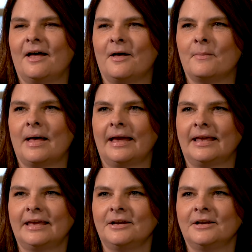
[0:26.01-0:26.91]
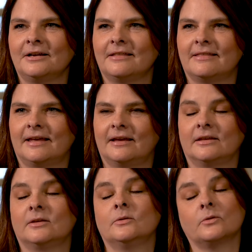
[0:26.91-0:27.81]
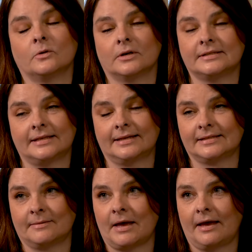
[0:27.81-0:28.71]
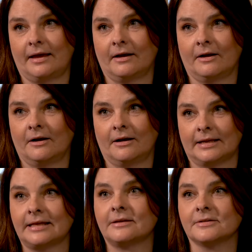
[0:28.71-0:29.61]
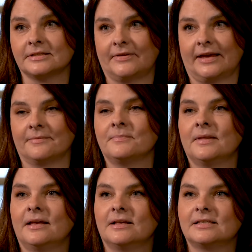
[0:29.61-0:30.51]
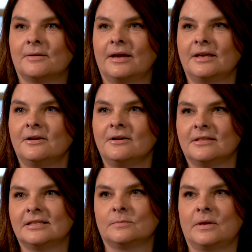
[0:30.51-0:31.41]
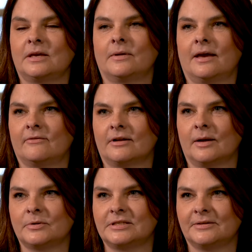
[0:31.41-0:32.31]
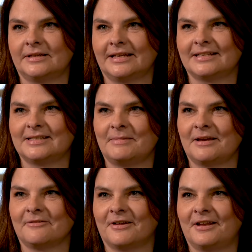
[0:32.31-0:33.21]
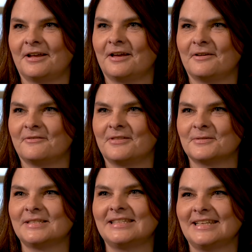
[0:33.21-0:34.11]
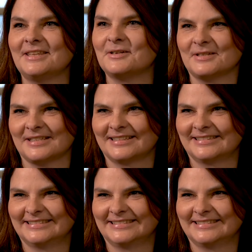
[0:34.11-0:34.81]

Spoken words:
I hear that you, of course, as am I, are an Eagles fan. So I hear this week we have an opportunity to make fun of those Steelers.